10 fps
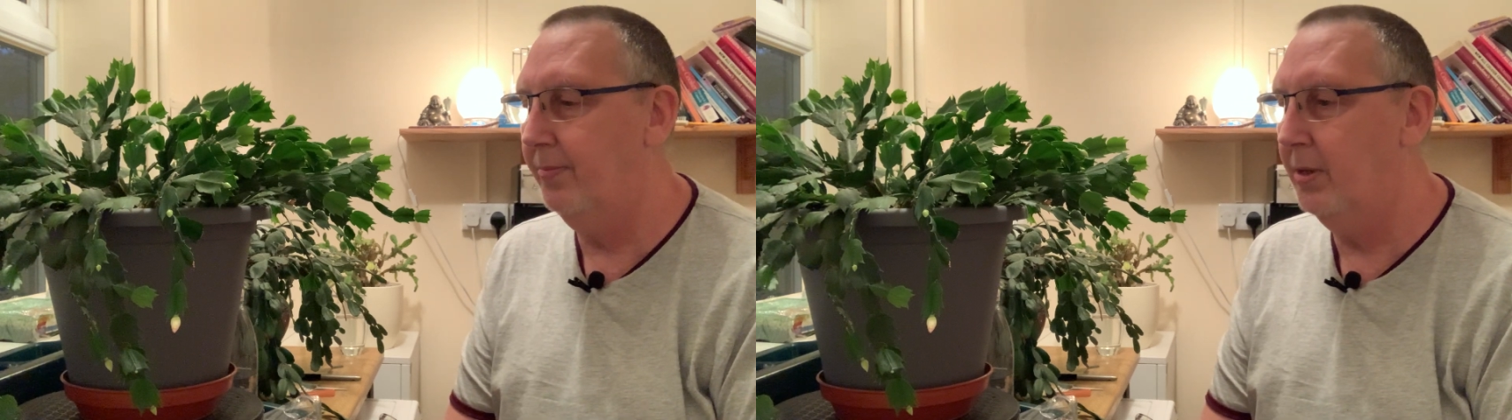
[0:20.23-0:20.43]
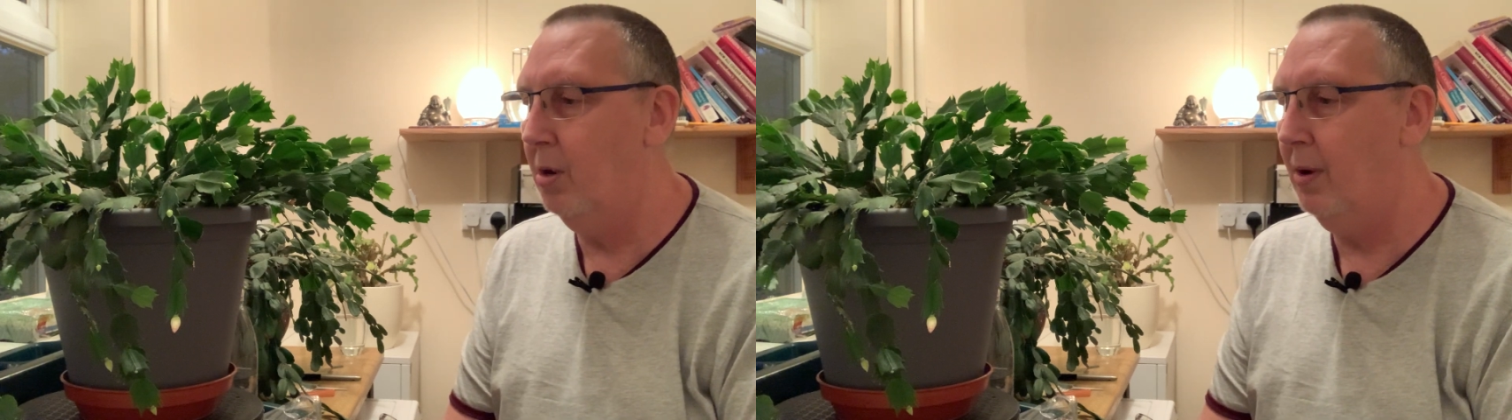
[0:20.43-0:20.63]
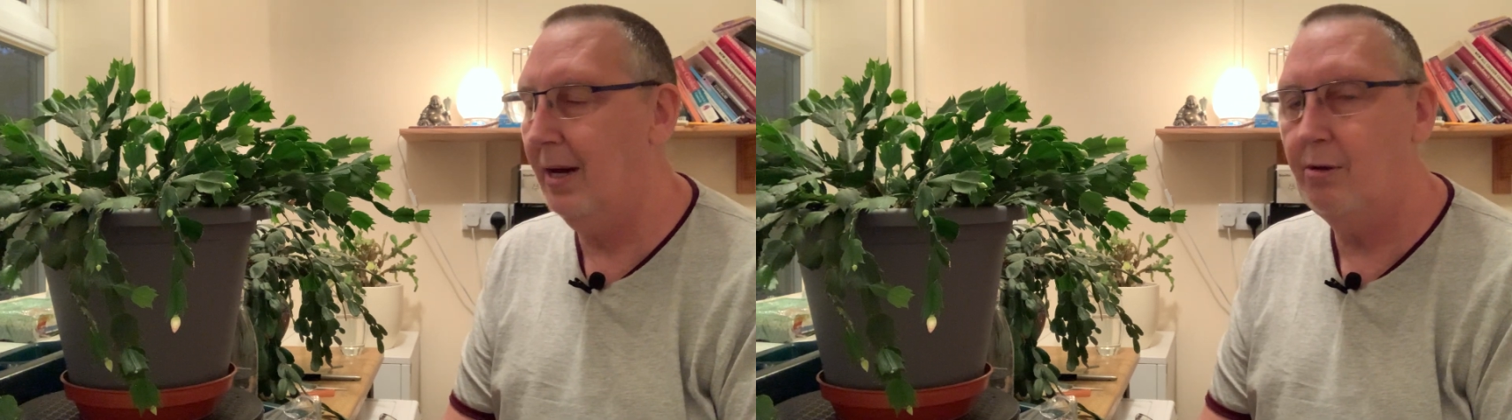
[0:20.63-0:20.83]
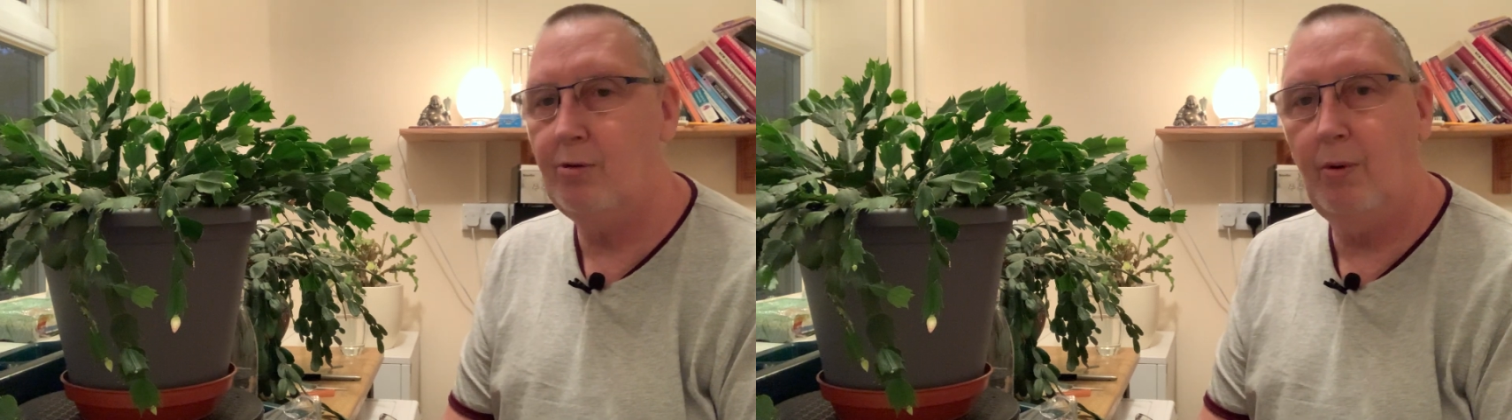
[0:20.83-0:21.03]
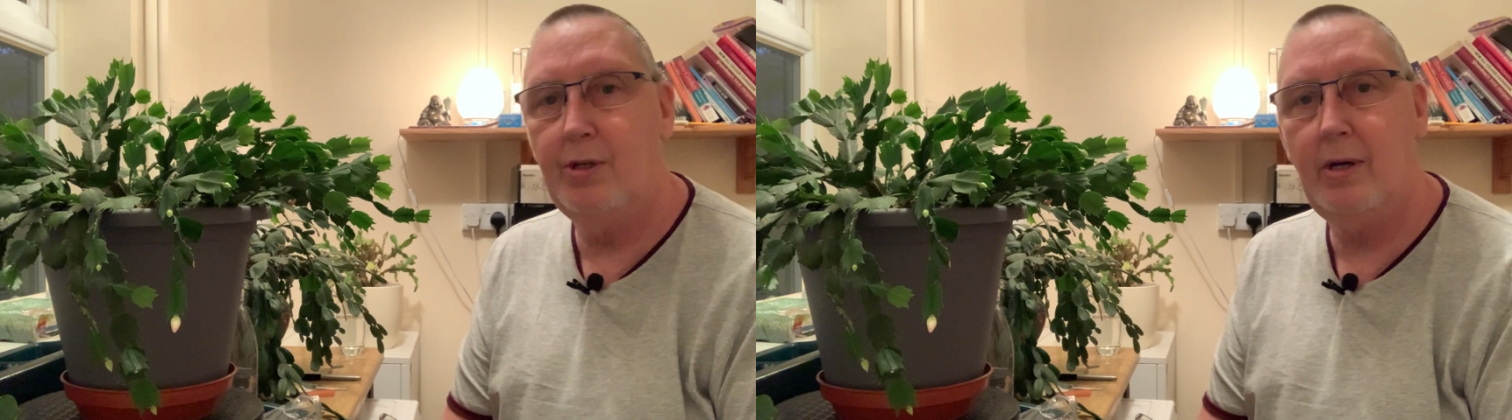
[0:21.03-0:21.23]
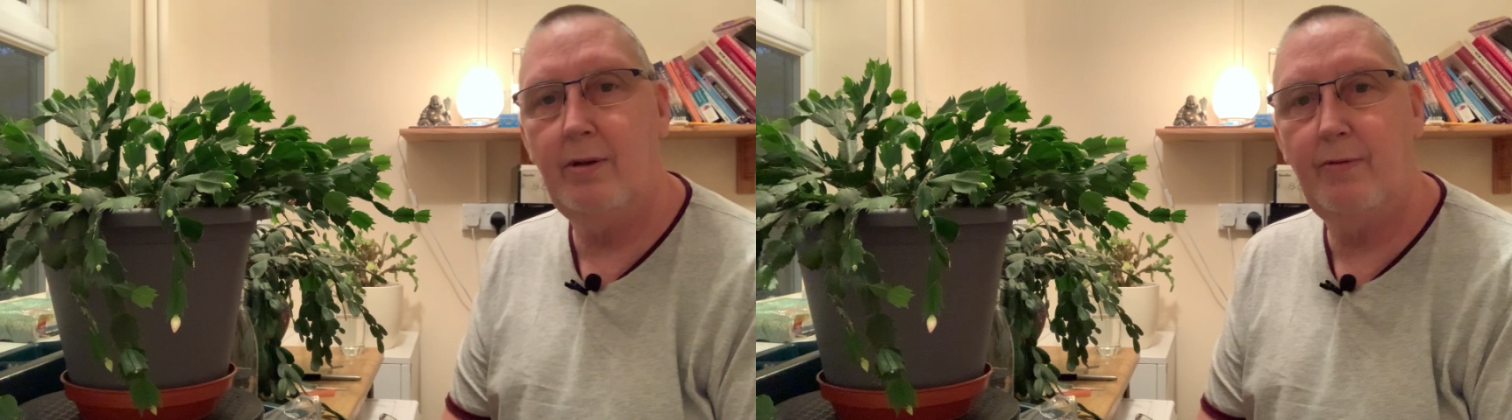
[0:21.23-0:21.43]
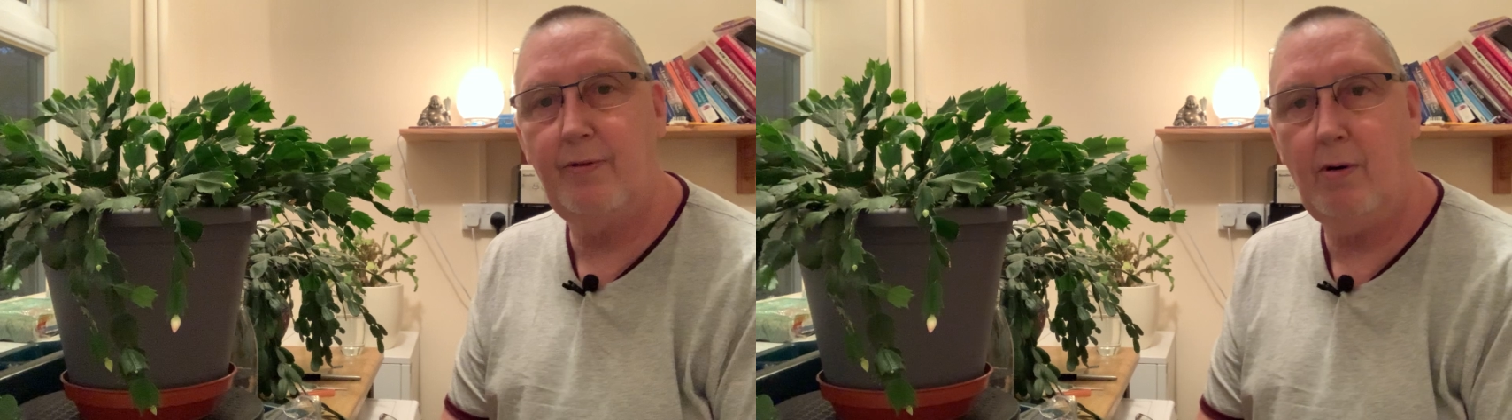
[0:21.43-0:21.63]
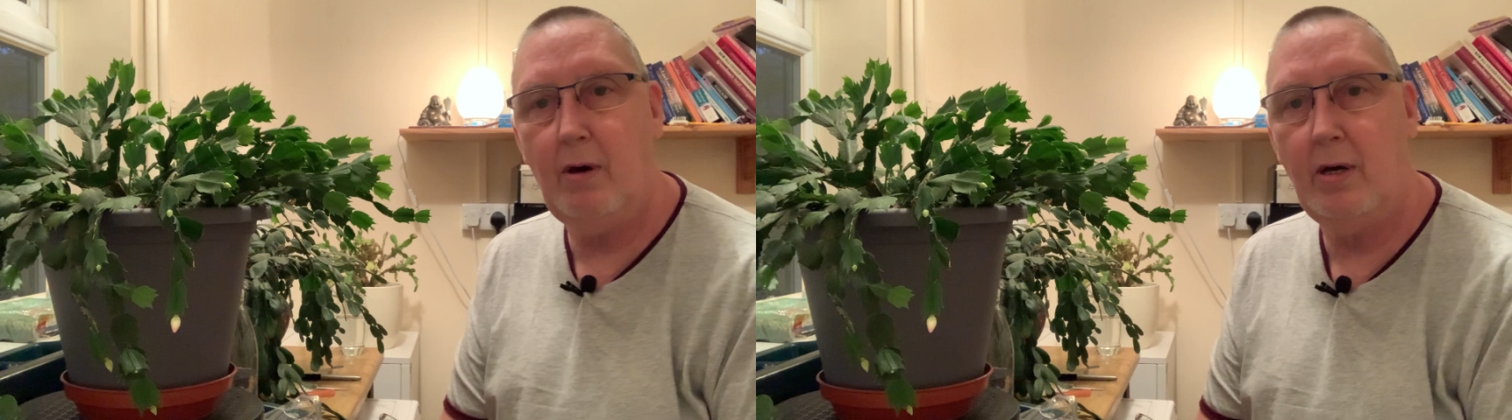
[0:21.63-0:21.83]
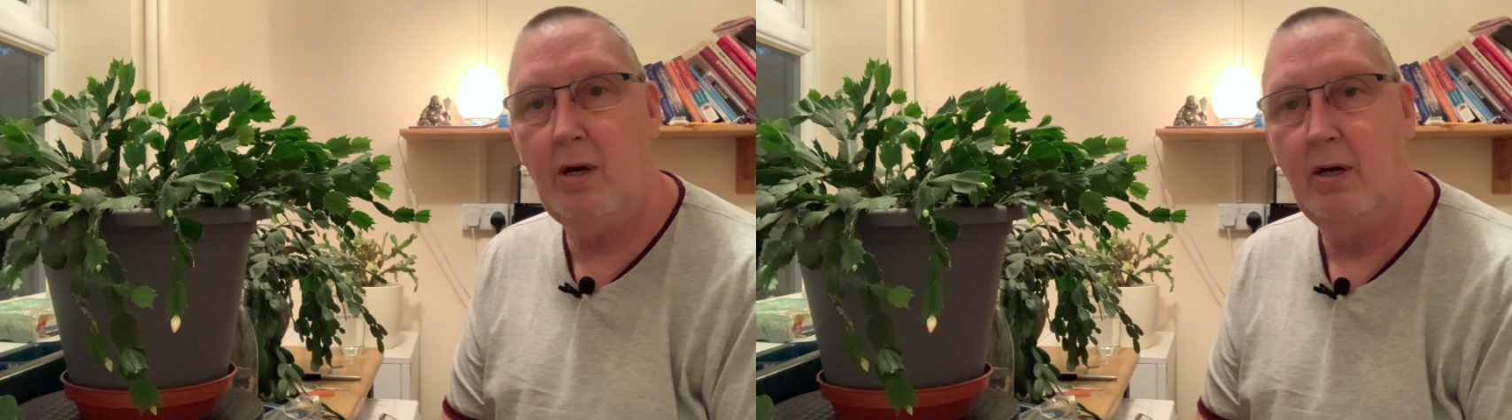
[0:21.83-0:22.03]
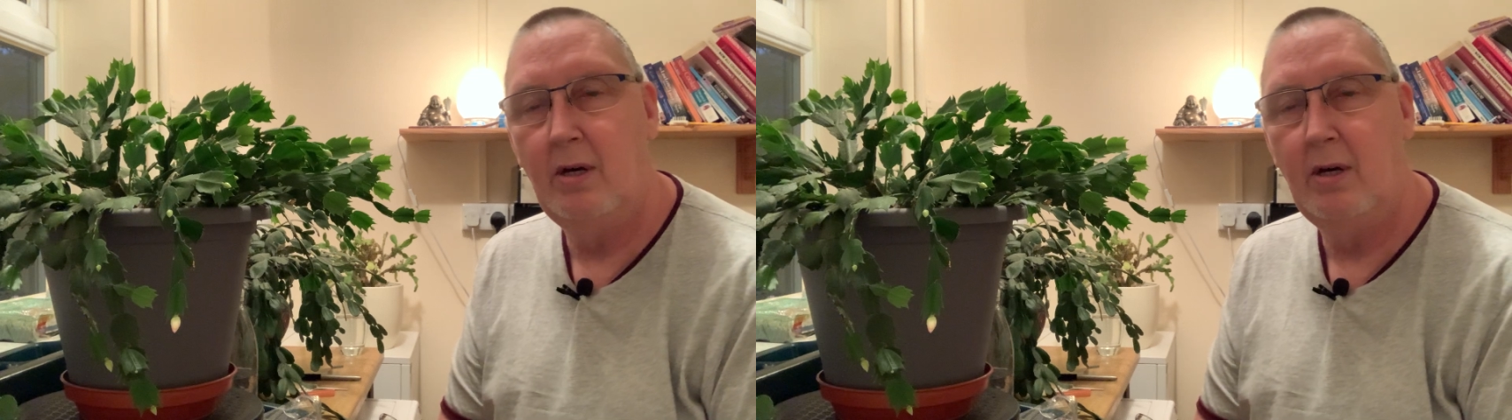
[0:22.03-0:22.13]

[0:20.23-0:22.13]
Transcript: know how to identify